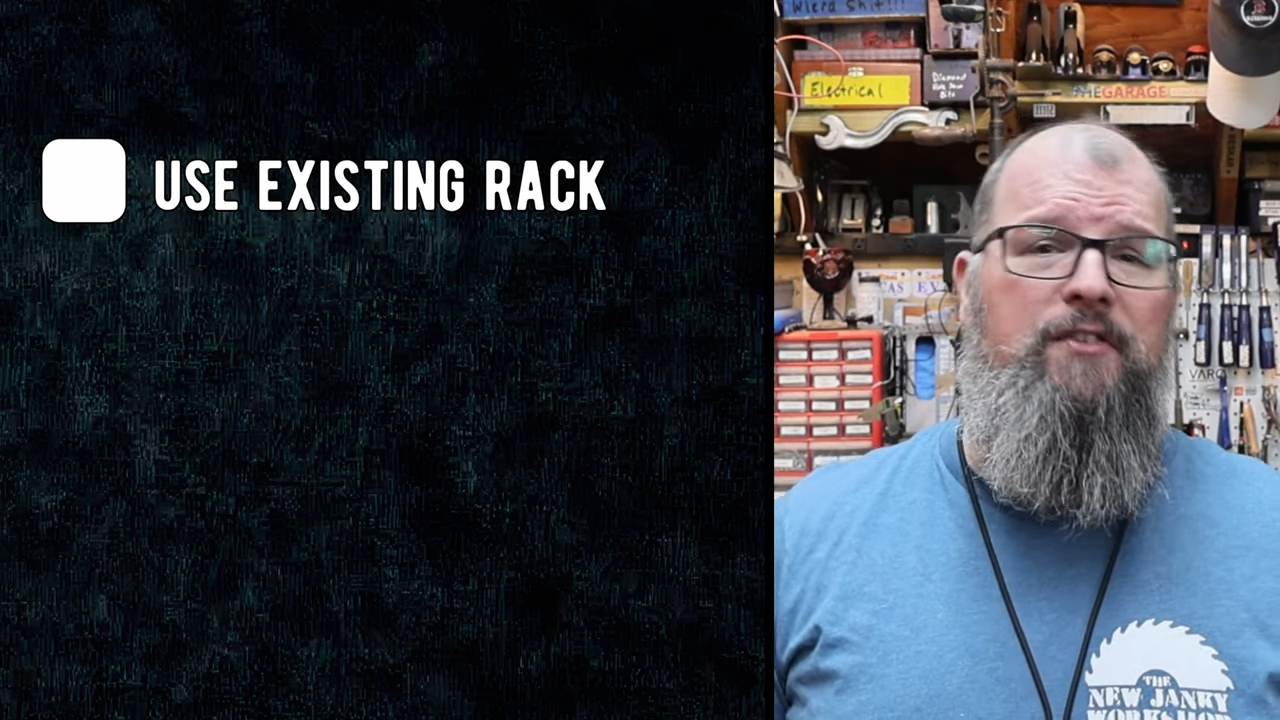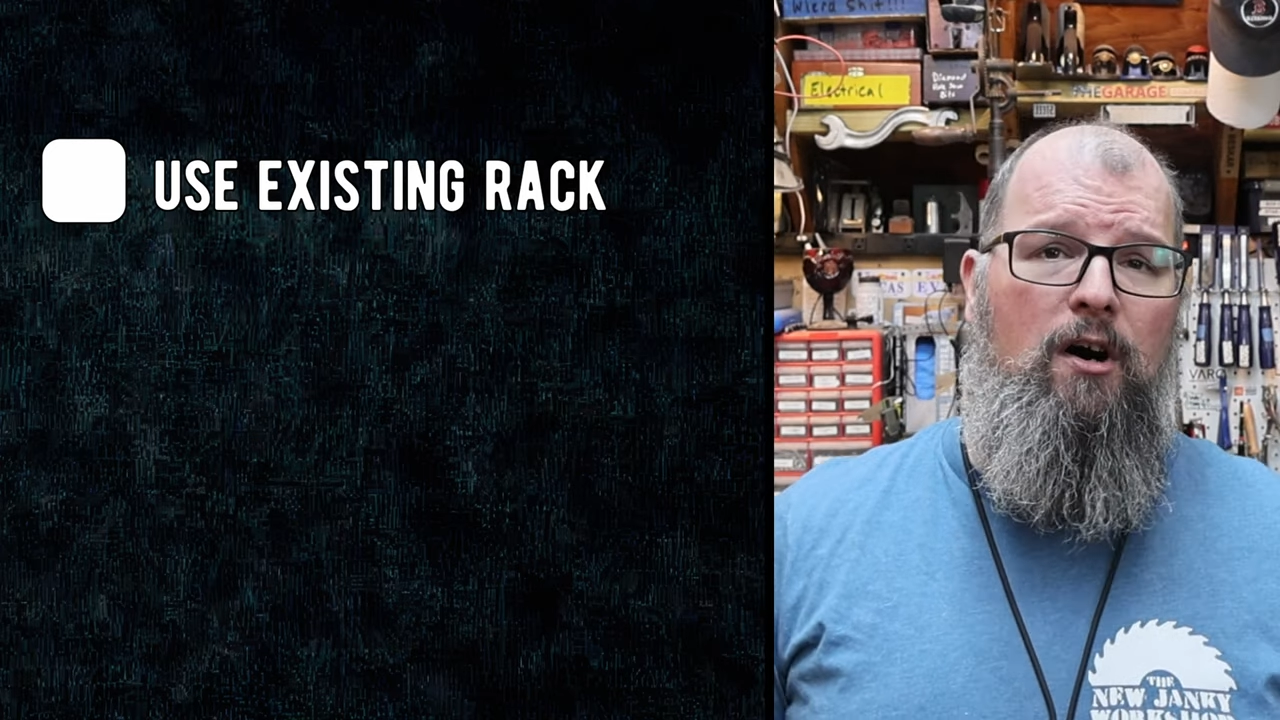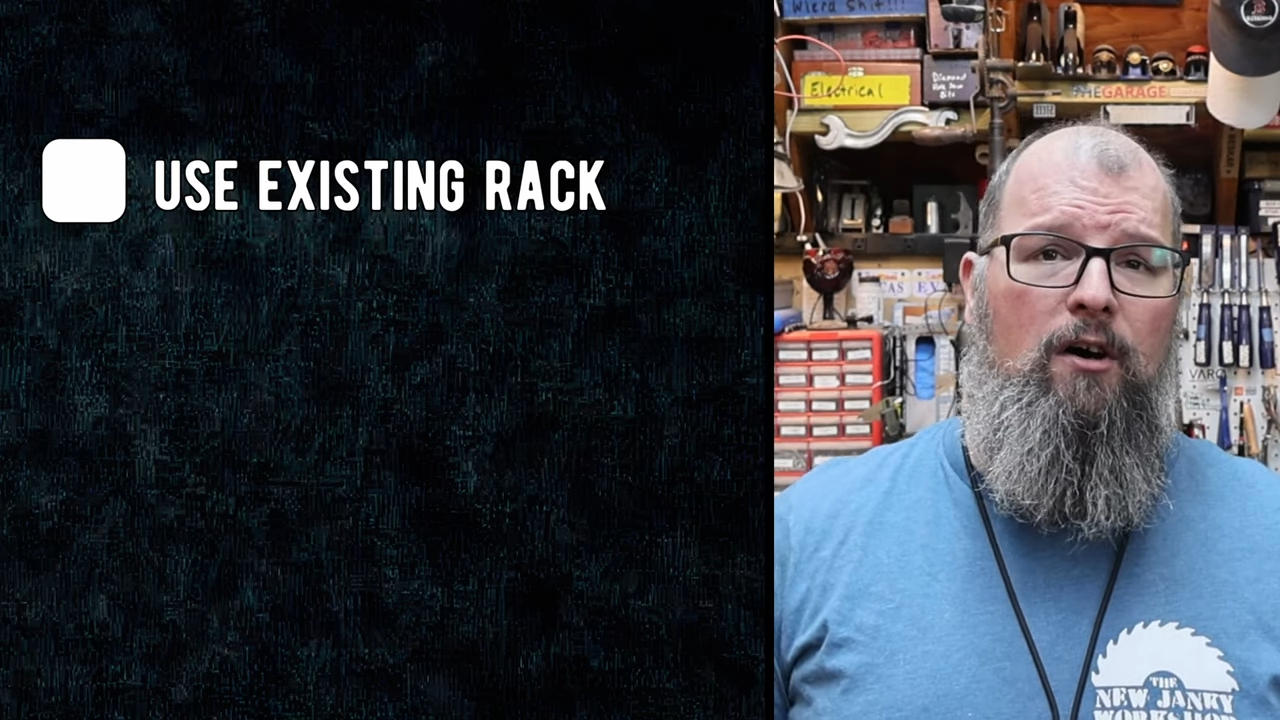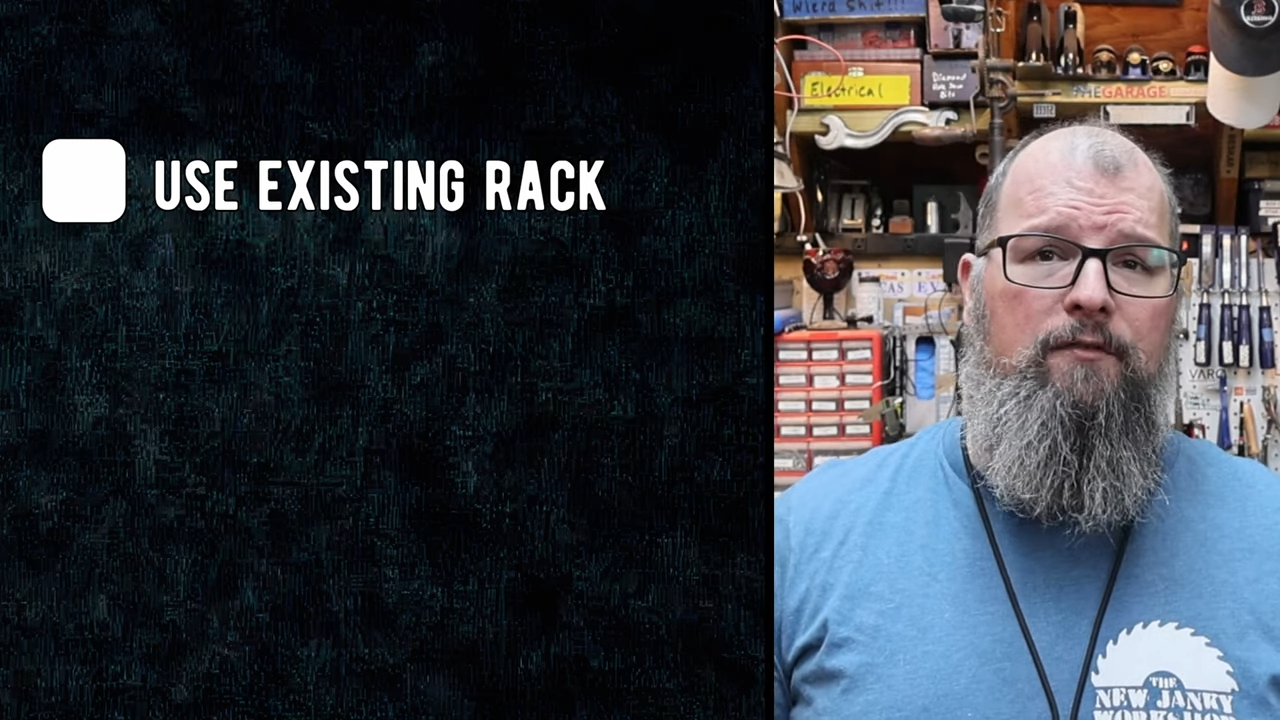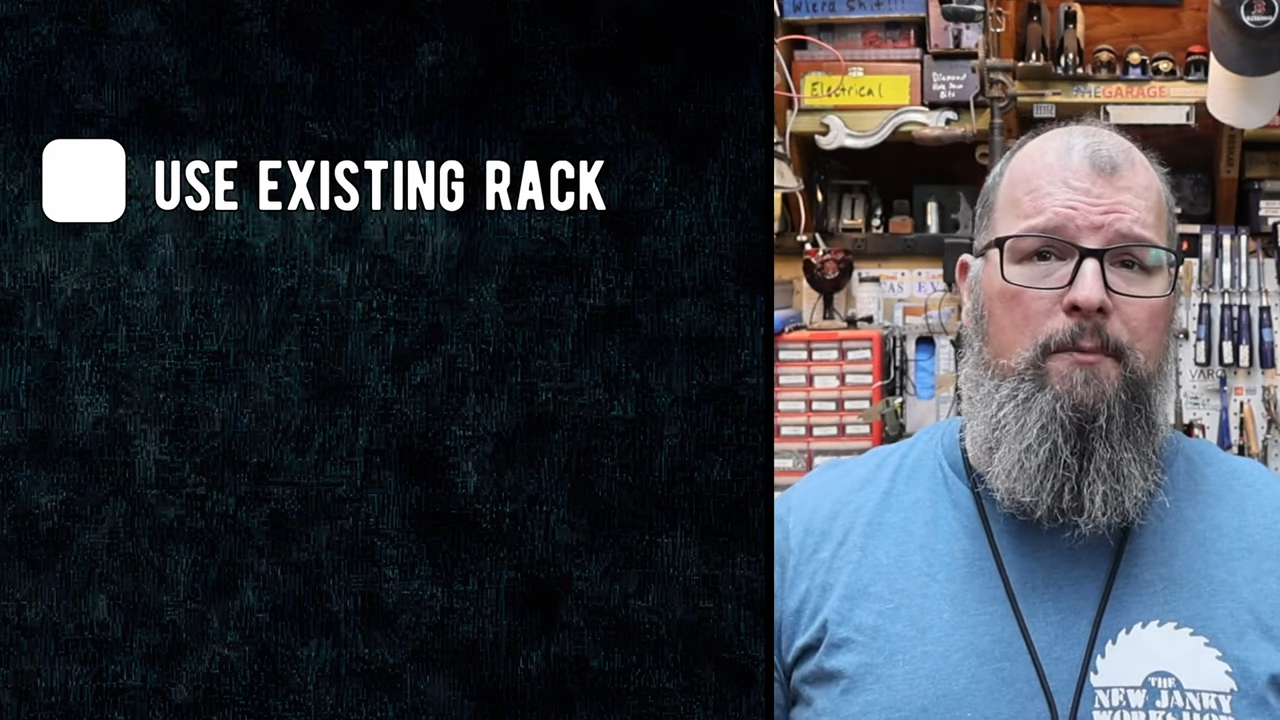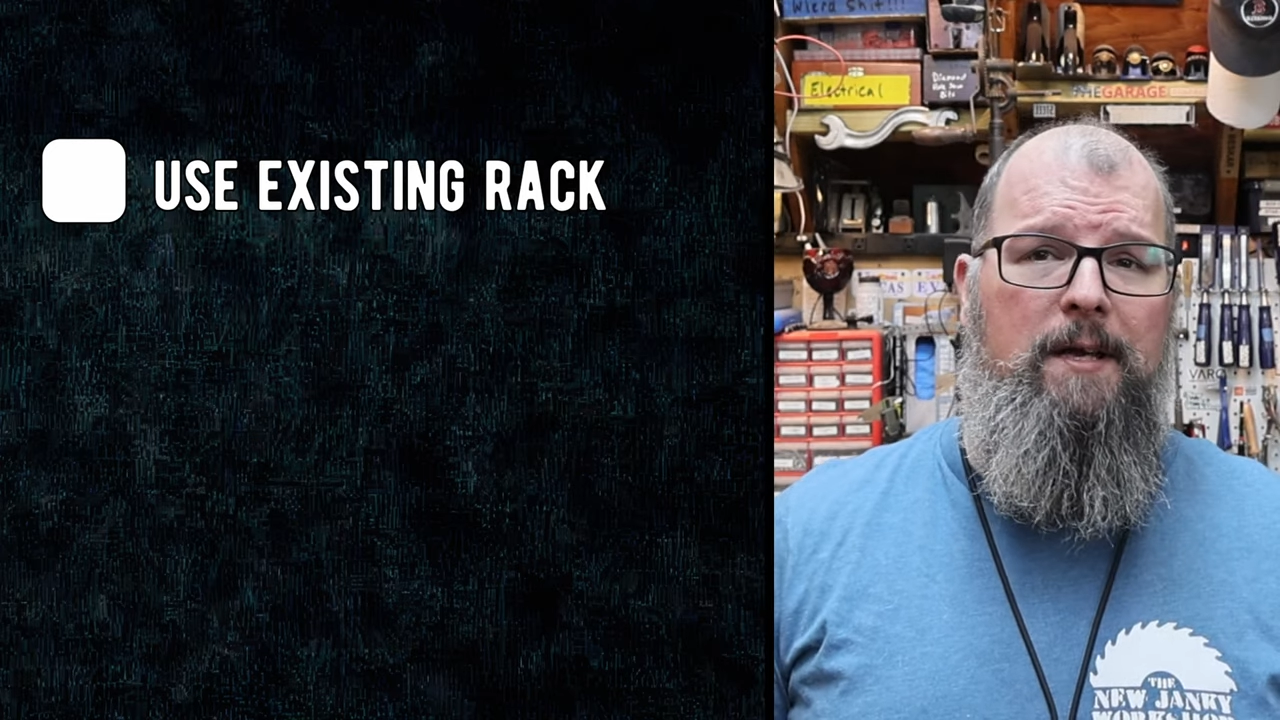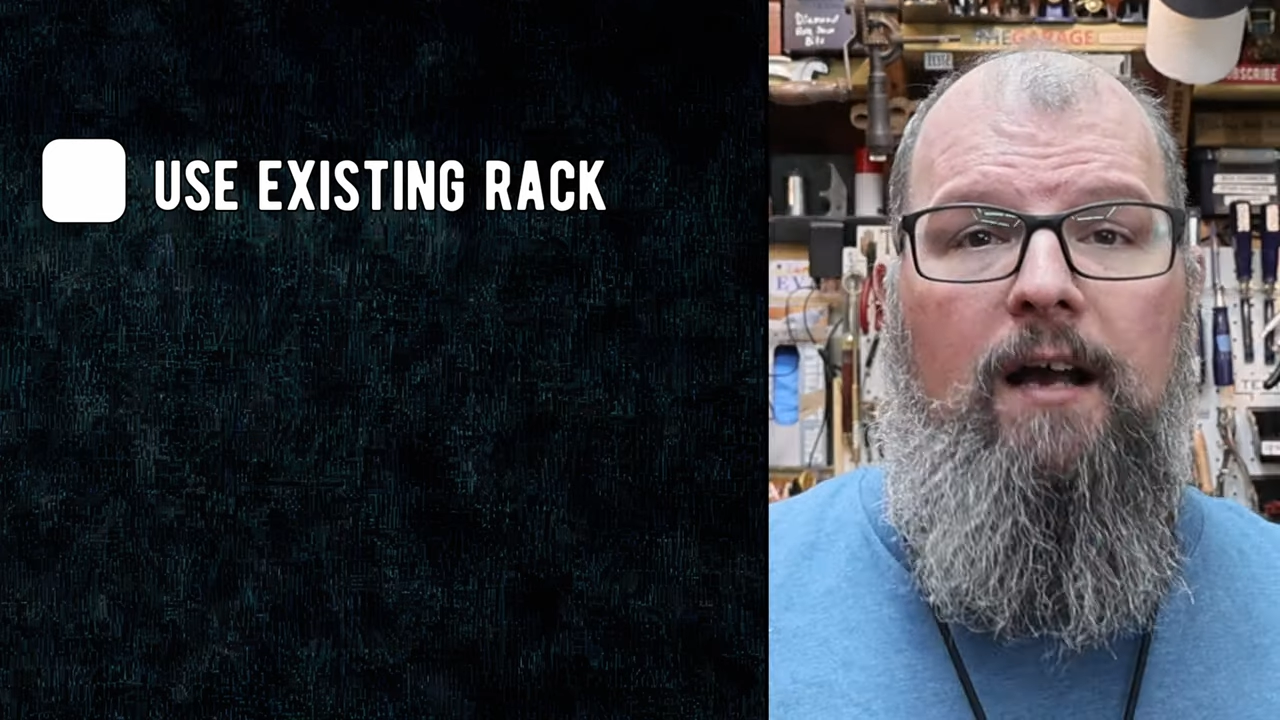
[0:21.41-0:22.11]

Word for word: to haul for me.